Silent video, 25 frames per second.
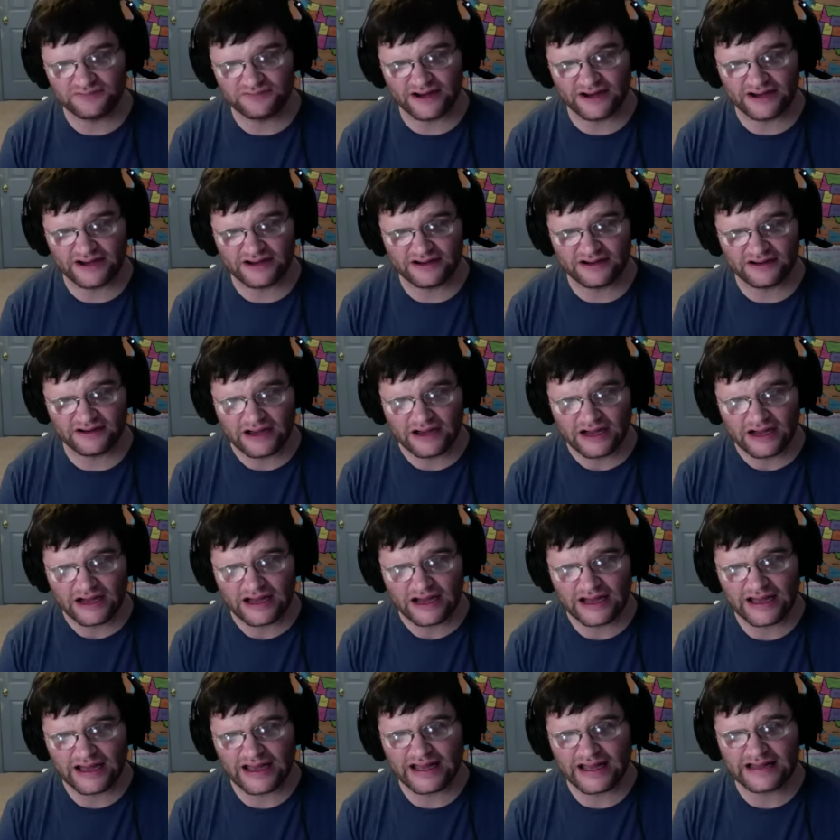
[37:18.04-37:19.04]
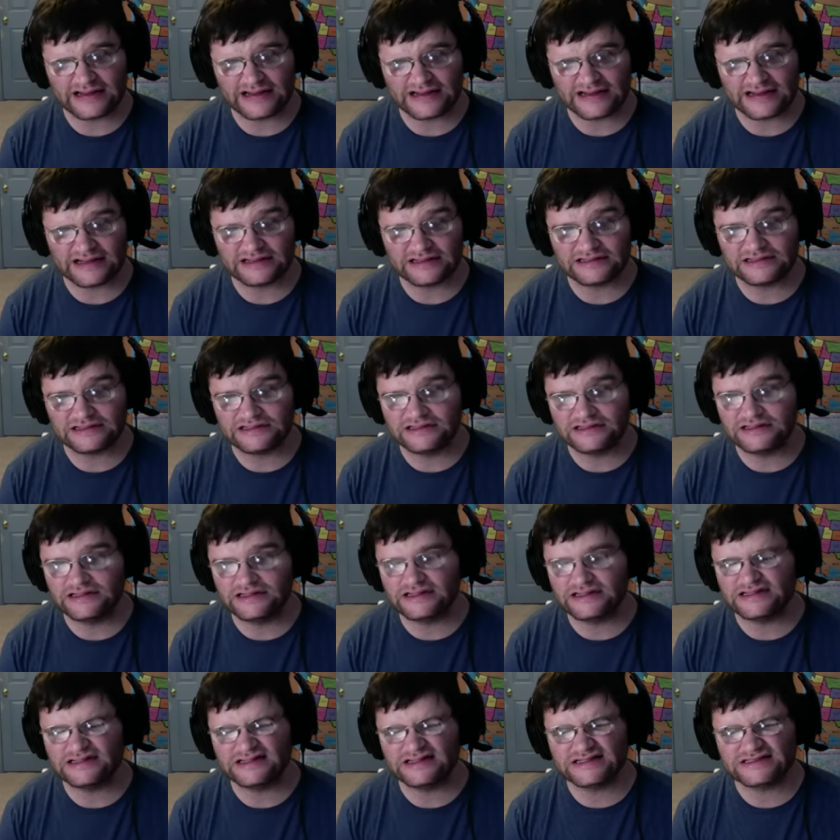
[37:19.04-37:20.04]
Right. No. And
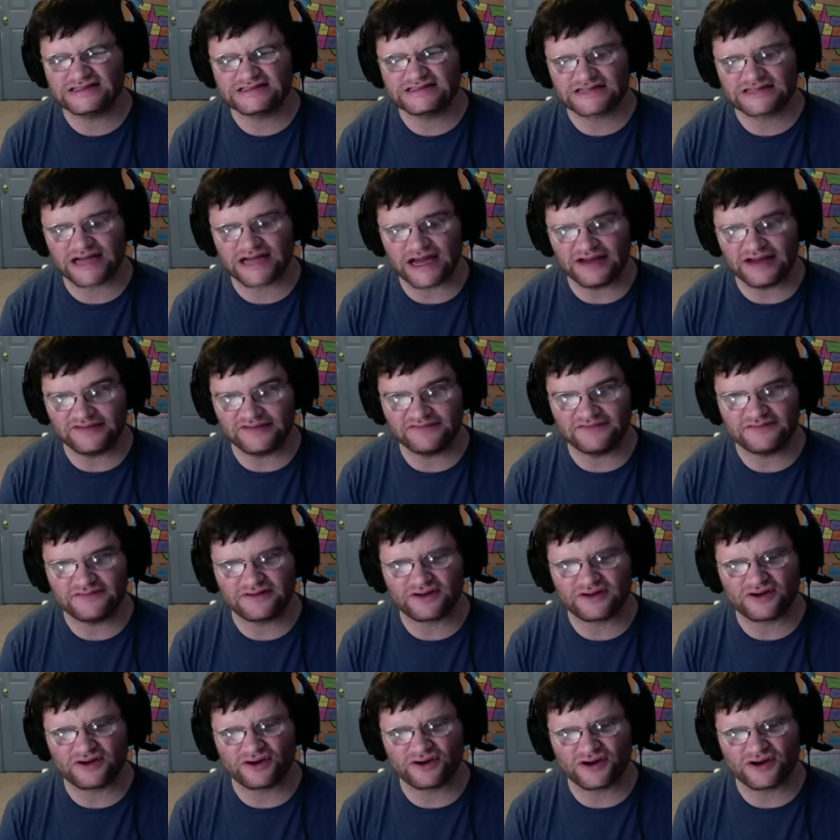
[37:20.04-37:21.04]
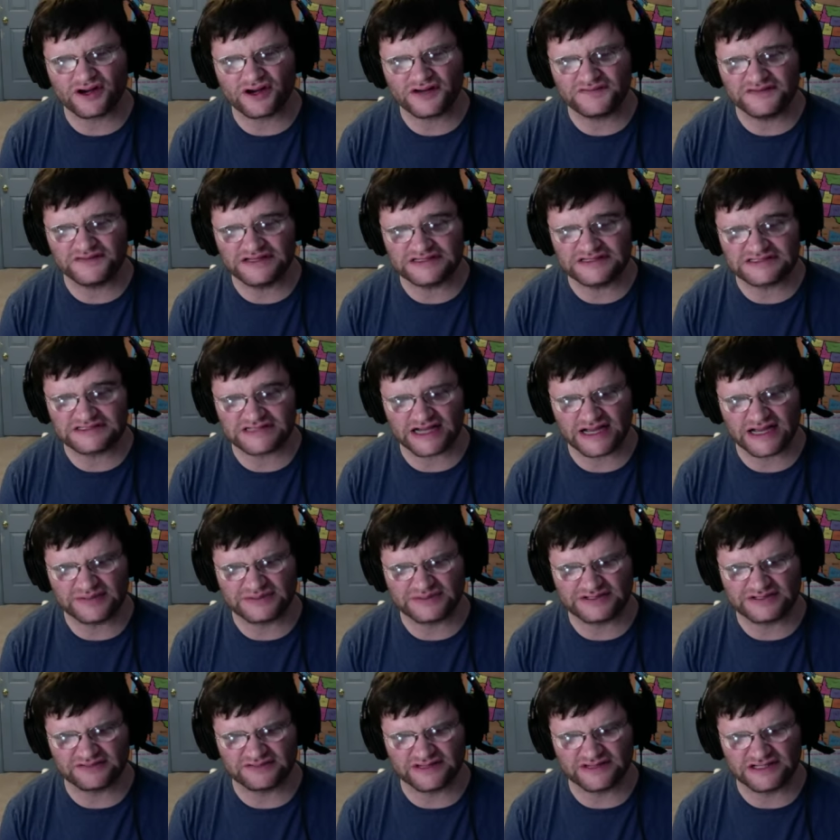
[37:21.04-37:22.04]
th- this, I've heard of these
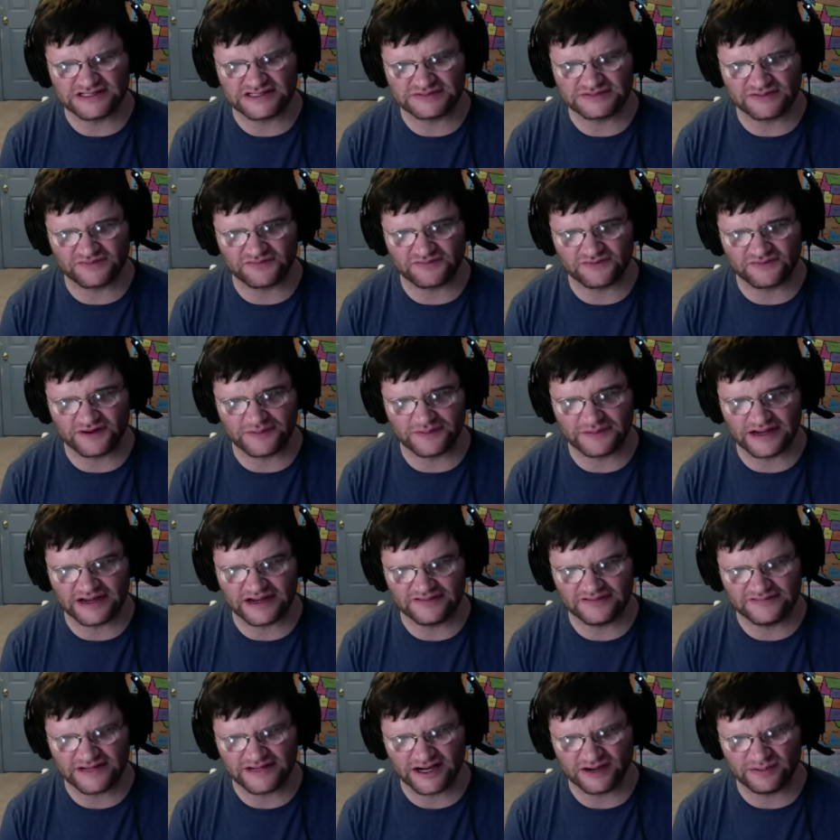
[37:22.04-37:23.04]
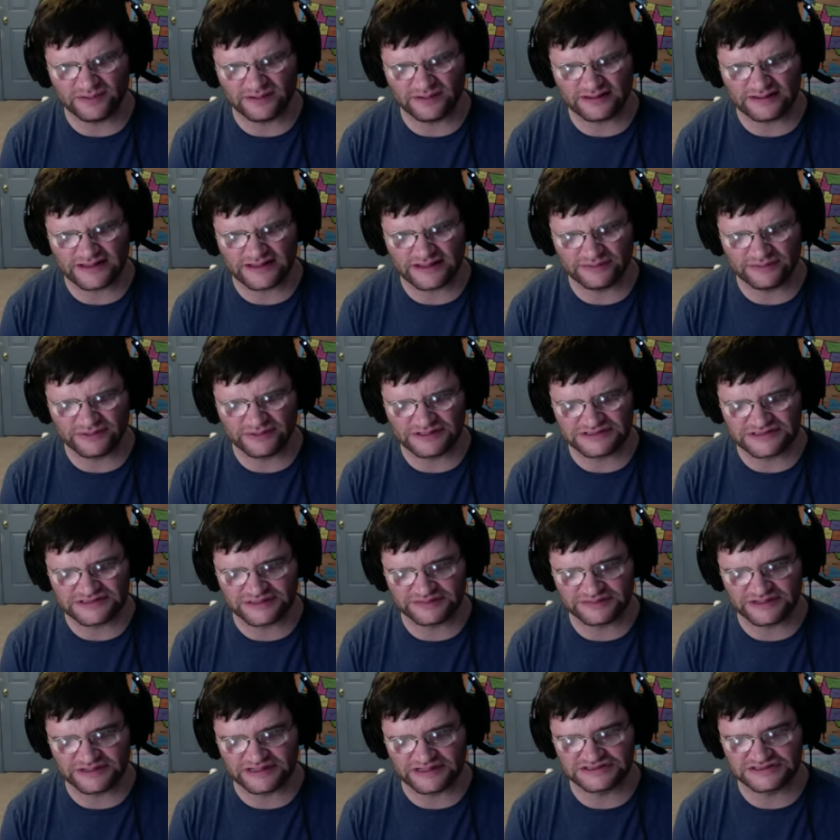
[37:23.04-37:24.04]
types of things before. I mean, I've dealt with it where
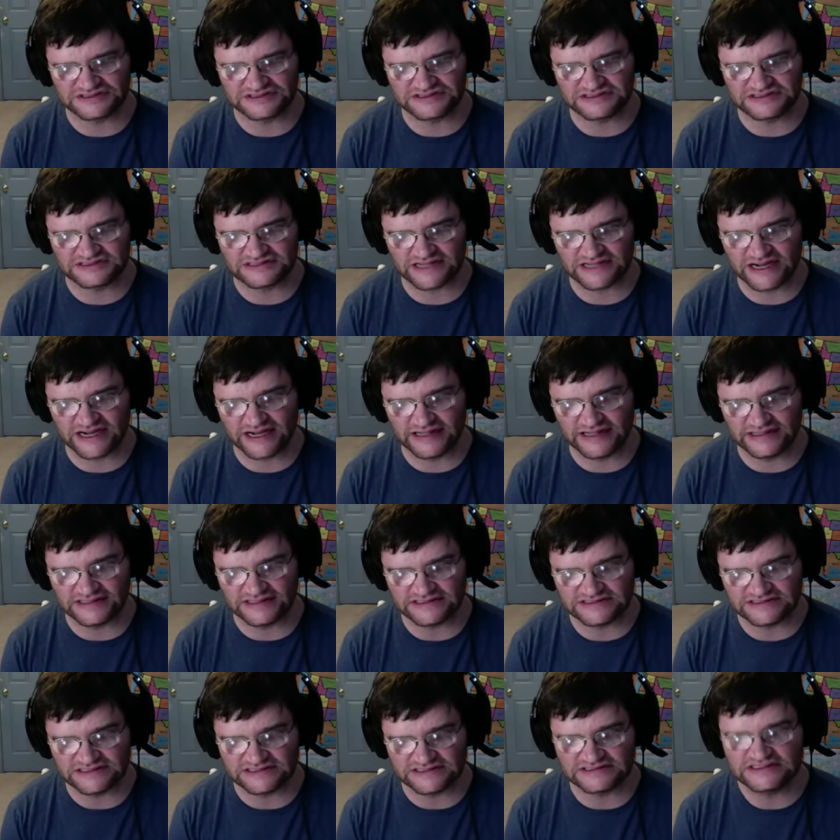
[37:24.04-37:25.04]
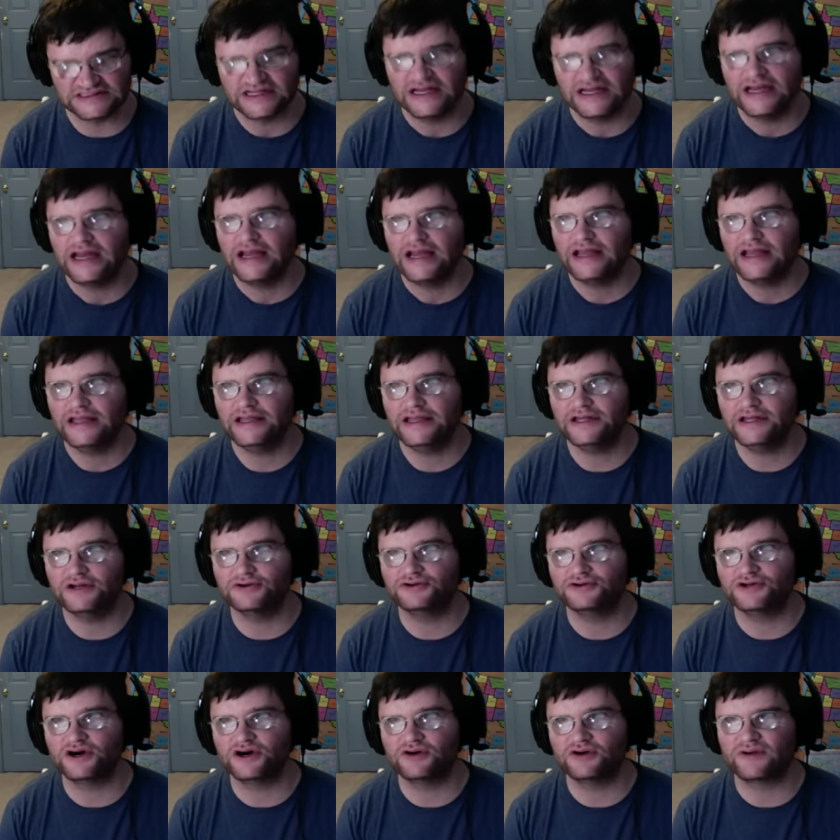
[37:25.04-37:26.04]
sometimes there's a sign that says, you know,
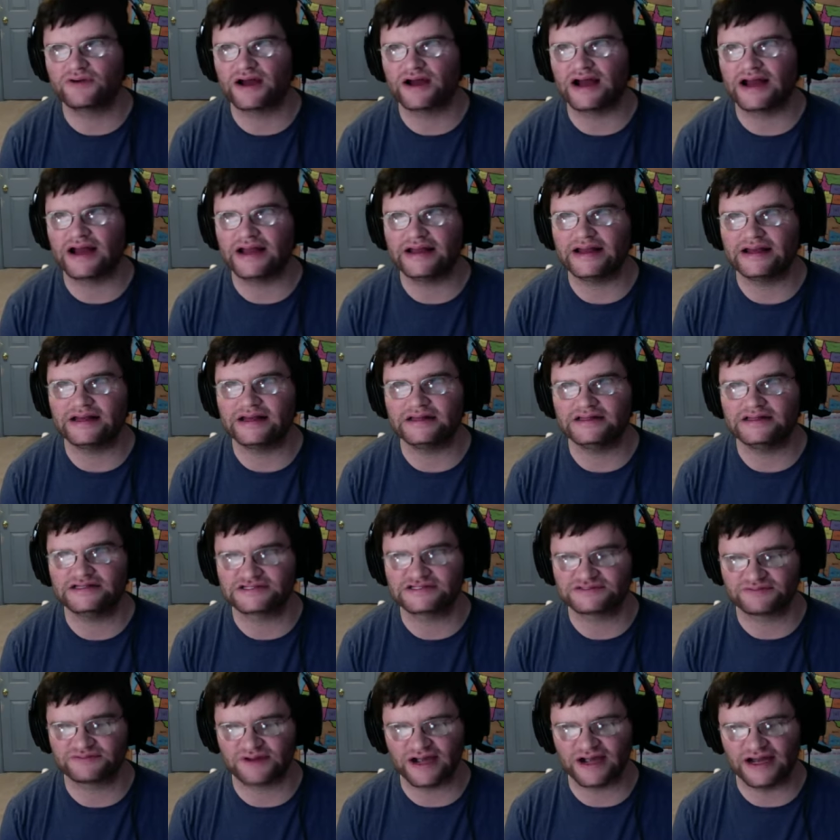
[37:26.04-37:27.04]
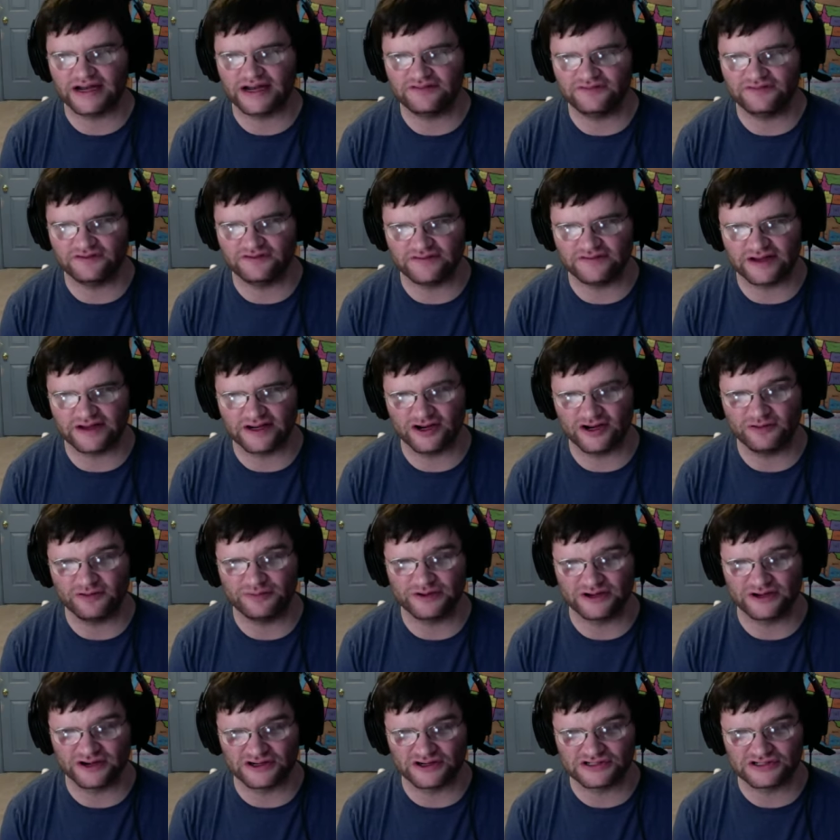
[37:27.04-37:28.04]
don't ride this ride if you've had
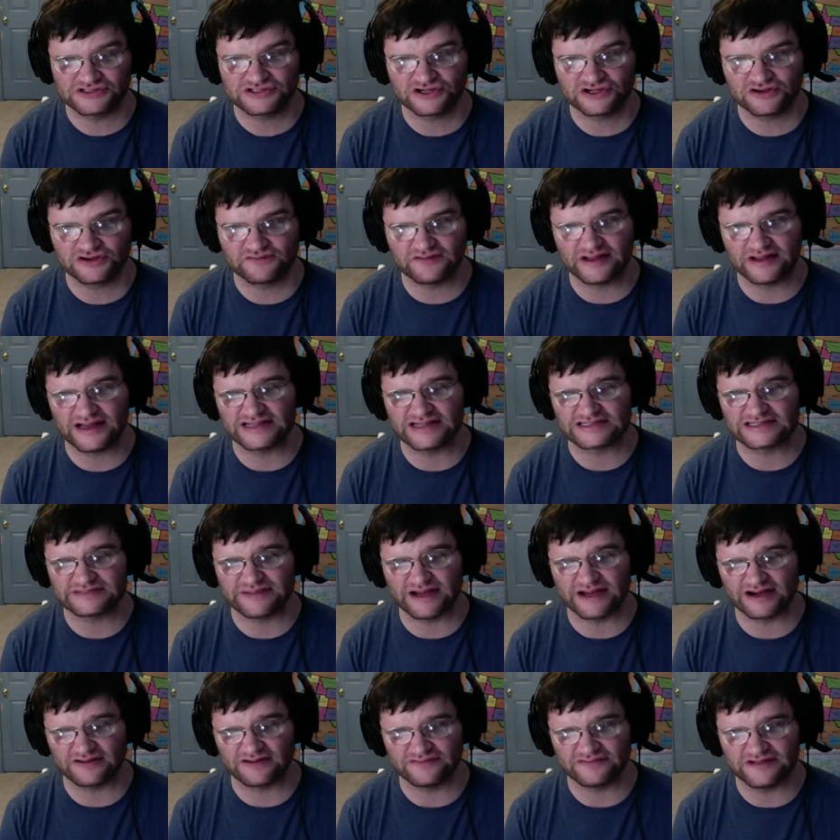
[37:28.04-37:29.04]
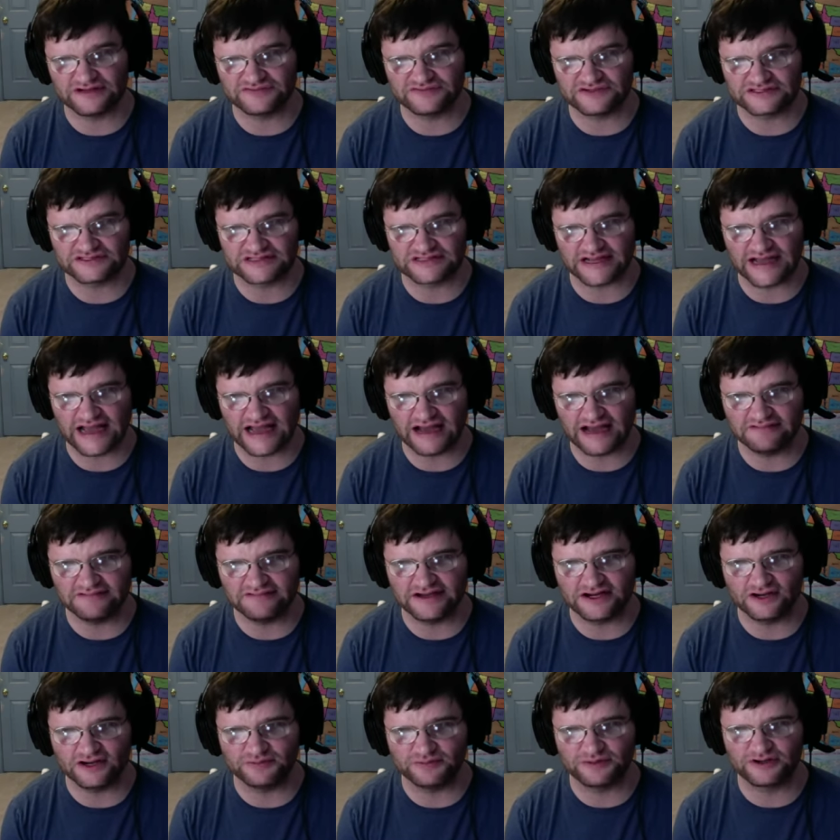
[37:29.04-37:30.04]
open heart surgery. As a matter of interest, I have
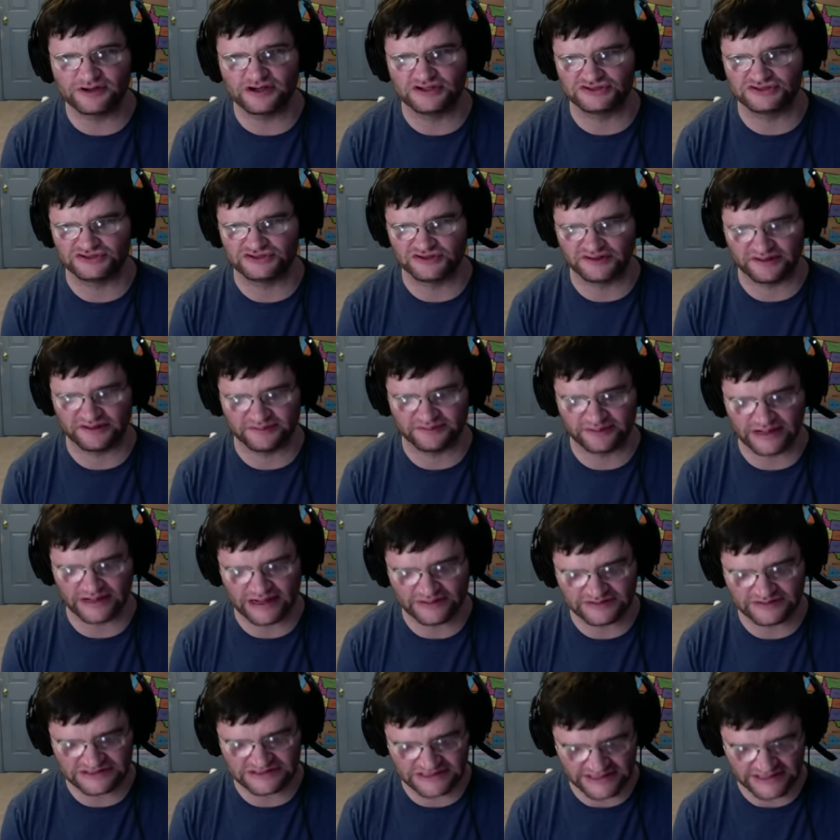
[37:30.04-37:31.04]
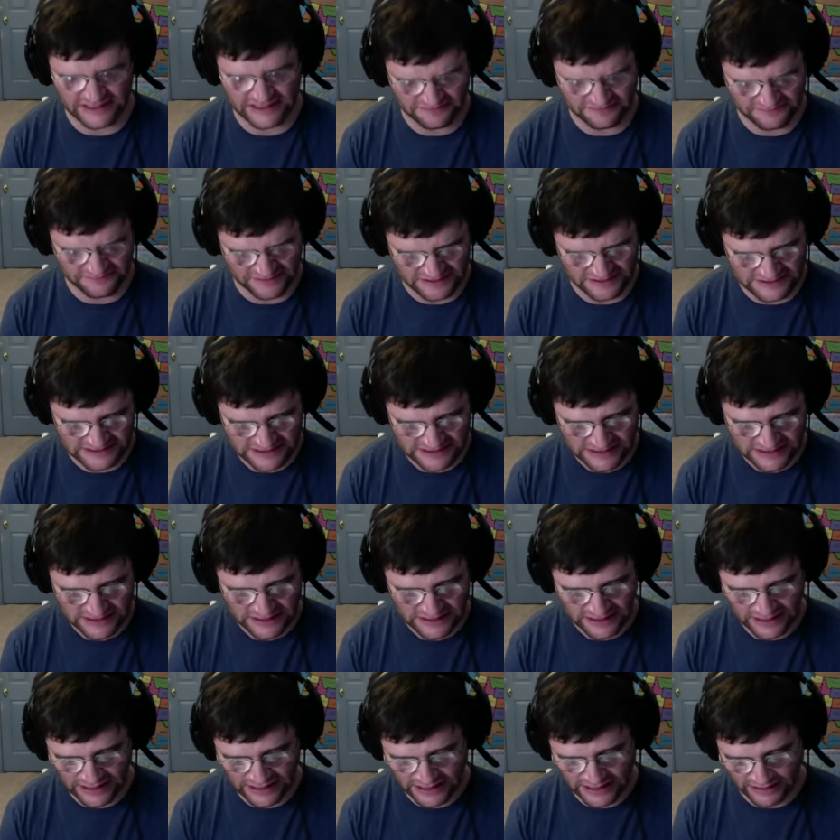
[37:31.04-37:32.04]
had open heart surgery when I was an infant.
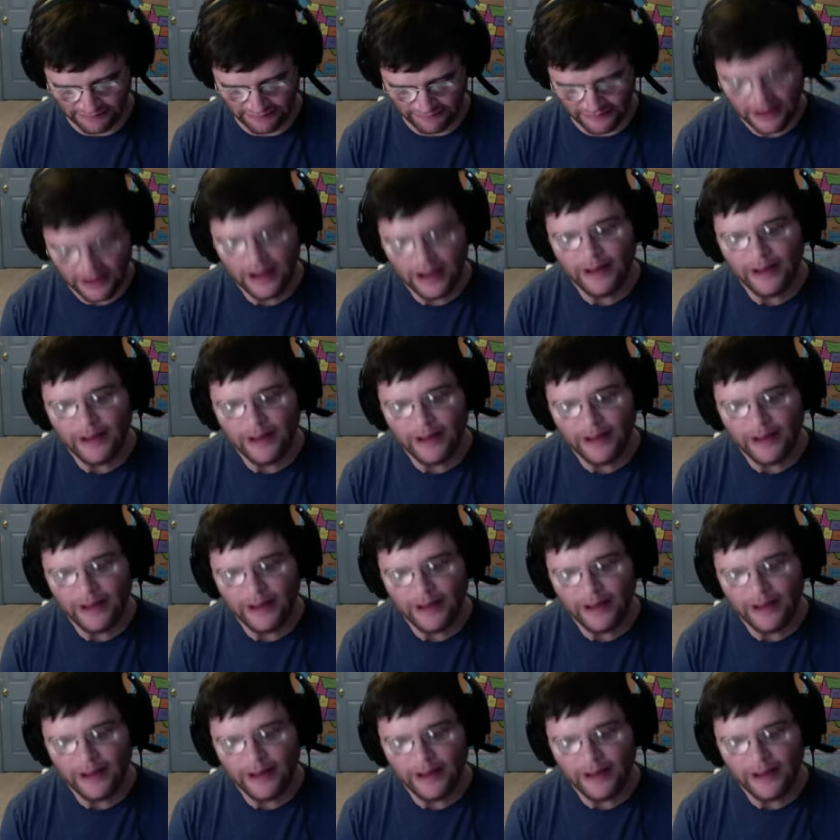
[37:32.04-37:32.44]
Um,